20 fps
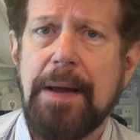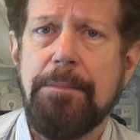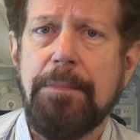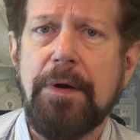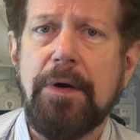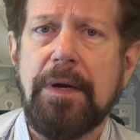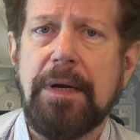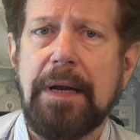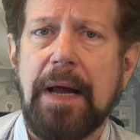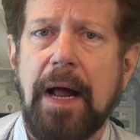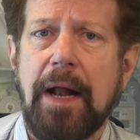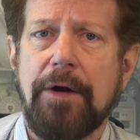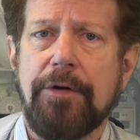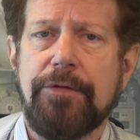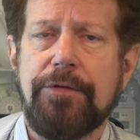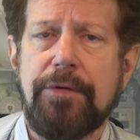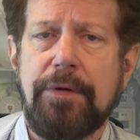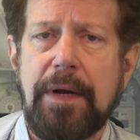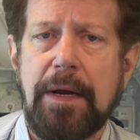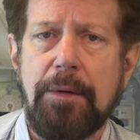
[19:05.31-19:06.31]
billion
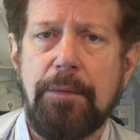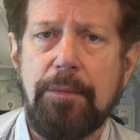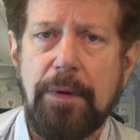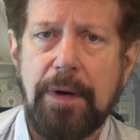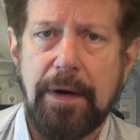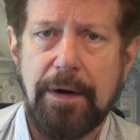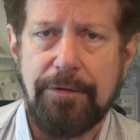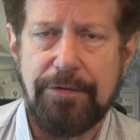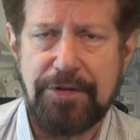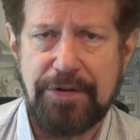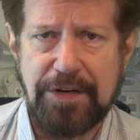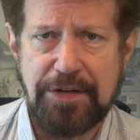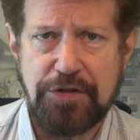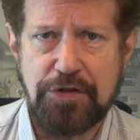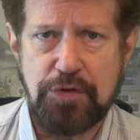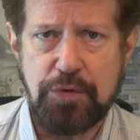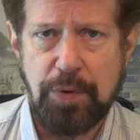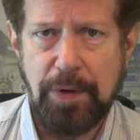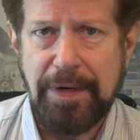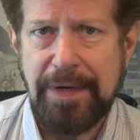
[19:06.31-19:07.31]
to get rid of $6
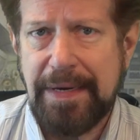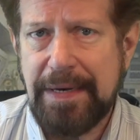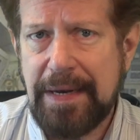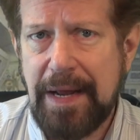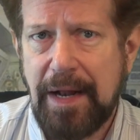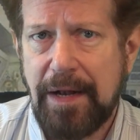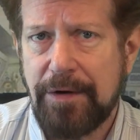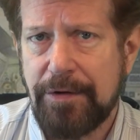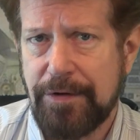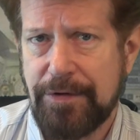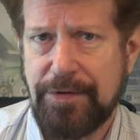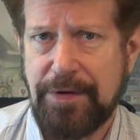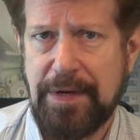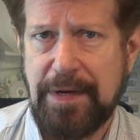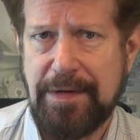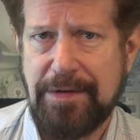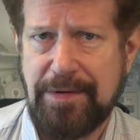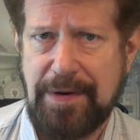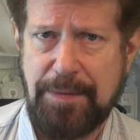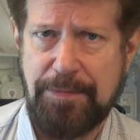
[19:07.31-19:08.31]
trillion in
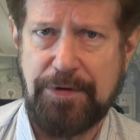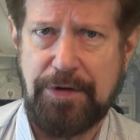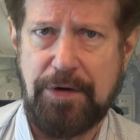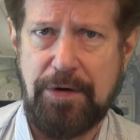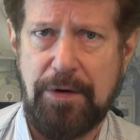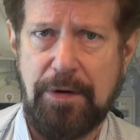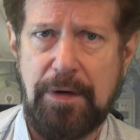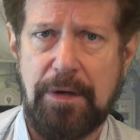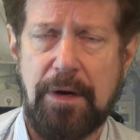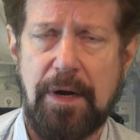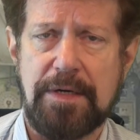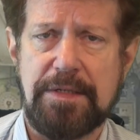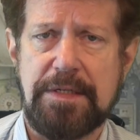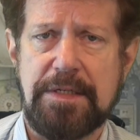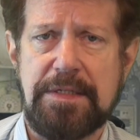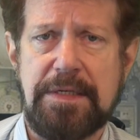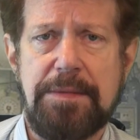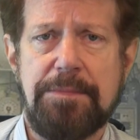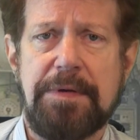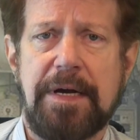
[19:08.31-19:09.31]
cybersecurity losses
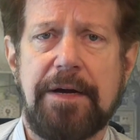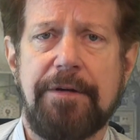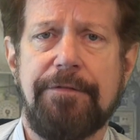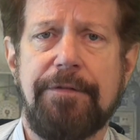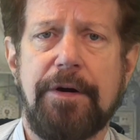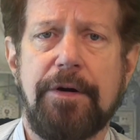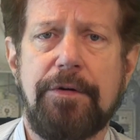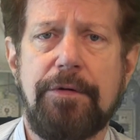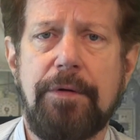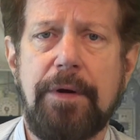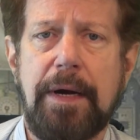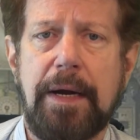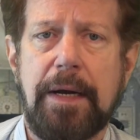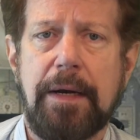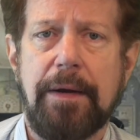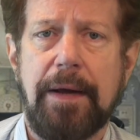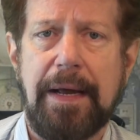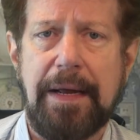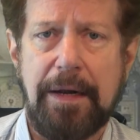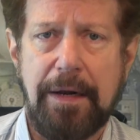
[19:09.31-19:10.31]
seems like a fair trade,
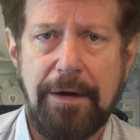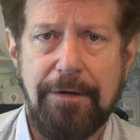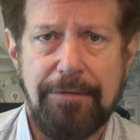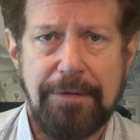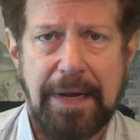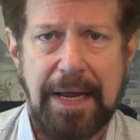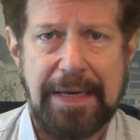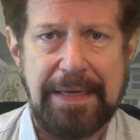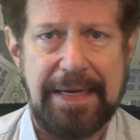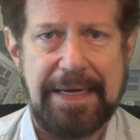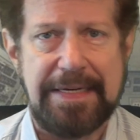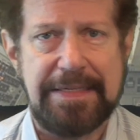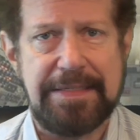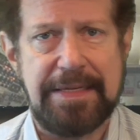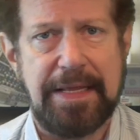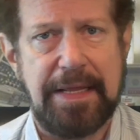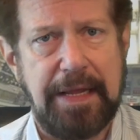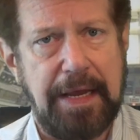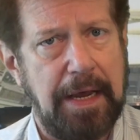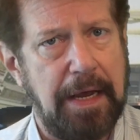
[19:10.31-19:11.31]
a hell of a lot less than
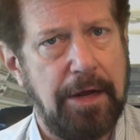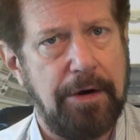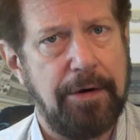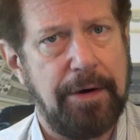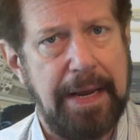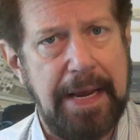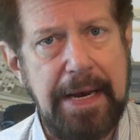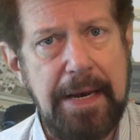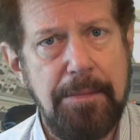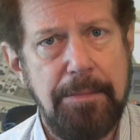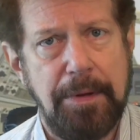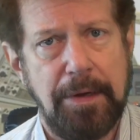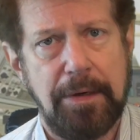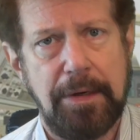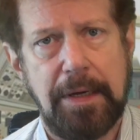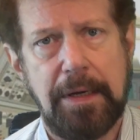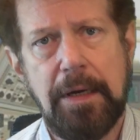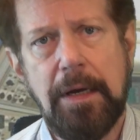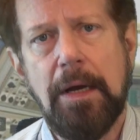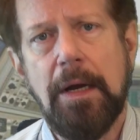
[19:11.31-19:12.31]
the $180
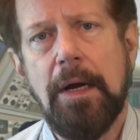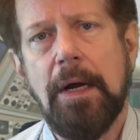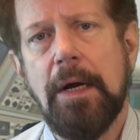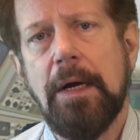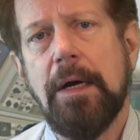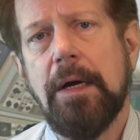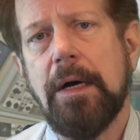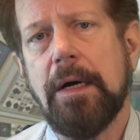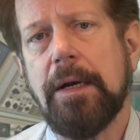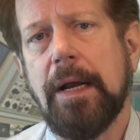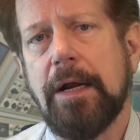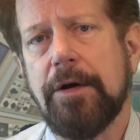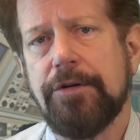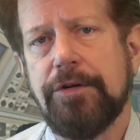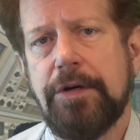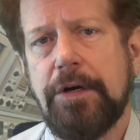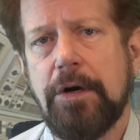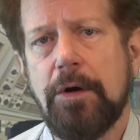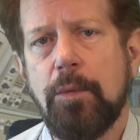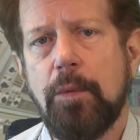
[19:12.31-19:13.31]
billion a
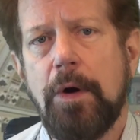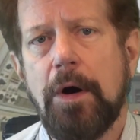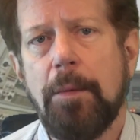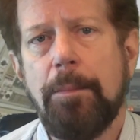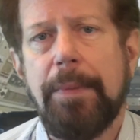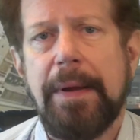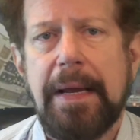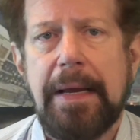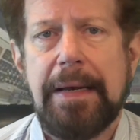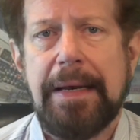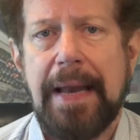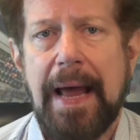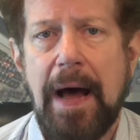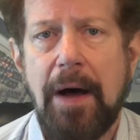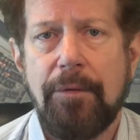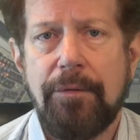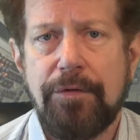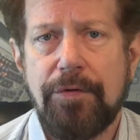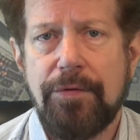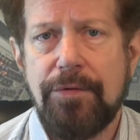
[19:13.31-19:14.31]
year we are paying now
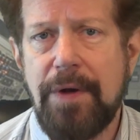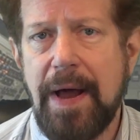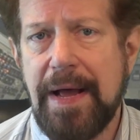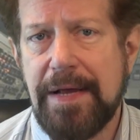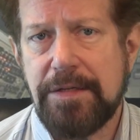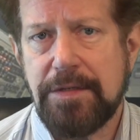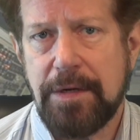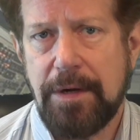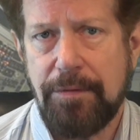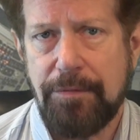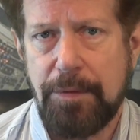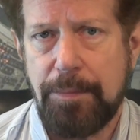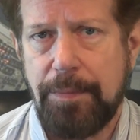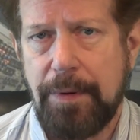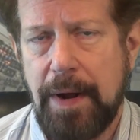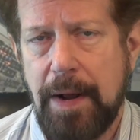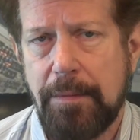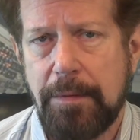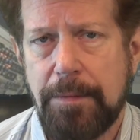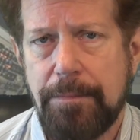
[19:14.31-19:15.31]
to not solve the problem.